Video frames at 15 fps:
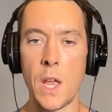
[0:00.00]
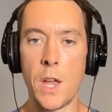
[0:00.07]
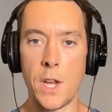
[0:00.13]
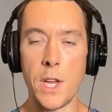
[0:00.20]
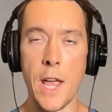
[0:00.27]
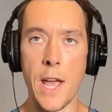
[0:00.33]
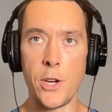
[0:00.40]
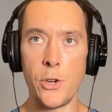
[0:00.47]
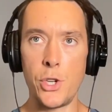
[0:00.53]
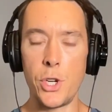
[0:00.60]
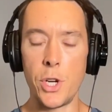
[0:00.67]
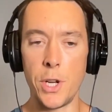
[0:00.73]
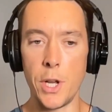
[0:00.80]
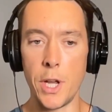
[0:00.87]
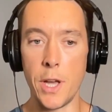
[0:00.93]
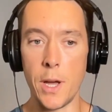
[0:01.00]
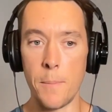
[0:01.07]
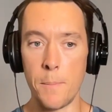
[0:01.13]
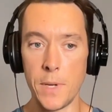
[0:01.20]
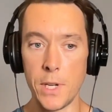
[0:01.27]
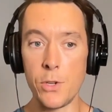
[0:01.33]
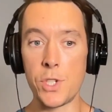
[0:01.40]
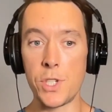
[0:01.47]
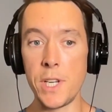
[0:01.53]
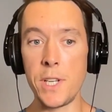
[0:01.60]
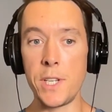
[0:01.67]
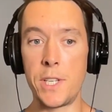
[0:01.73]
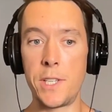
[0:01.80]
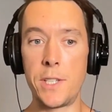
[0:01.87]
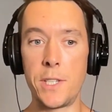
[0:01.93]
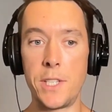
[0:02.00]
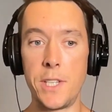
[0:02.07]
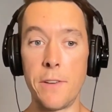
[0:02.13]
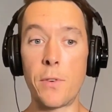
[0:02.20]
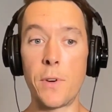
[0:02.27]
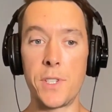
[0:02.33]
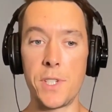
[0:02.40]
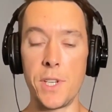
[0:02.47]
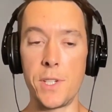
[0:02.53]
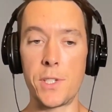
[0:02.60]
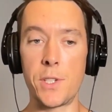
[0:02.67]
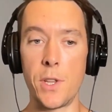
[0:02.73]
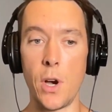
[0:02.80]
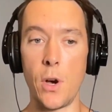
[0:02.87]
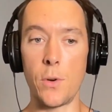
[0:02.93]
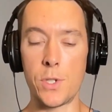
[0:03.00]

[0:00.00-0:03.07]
Yeah, you should. You see differences though.